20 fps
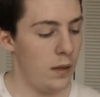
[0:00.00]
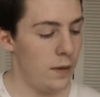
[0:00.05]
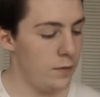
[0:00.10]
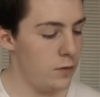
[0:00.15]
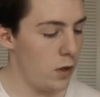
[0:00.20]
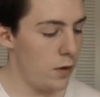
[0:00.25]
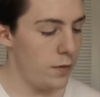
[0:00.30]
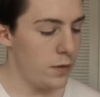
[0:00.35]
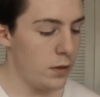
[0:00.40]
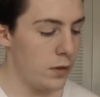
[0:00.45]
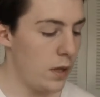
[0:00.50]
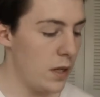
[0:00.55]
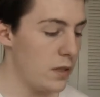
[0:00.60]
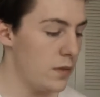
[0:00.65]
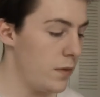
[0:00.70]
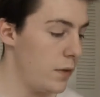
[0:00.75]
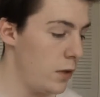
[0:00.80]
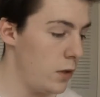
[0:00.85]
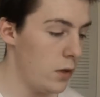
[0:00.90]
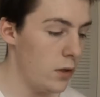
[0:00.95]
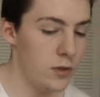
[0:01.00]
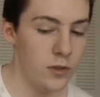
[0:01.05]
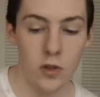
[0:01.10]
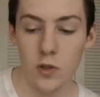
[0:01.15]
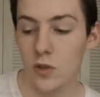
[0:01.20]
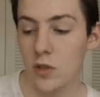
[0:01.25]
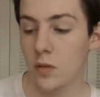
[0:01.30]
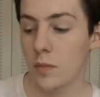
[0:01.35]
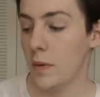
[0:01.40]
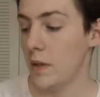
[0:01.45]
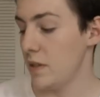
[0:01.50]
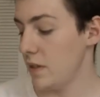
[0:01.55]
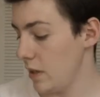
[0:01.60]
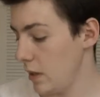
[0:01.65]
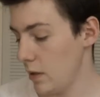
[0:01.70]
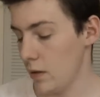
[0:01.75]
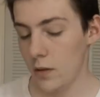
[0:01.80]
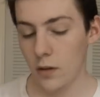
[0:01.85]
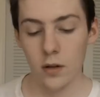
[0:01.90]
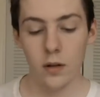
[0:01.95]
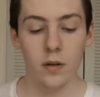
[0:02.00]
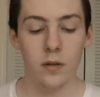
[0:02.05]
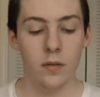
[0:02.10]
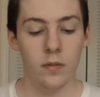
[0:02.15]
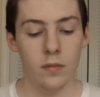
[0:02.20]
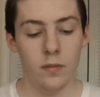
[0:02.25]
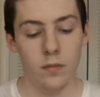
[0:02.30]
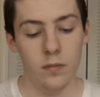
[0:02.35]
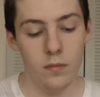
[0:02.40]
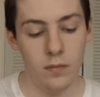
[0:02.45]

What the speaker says: left off in the last video I was using my sander.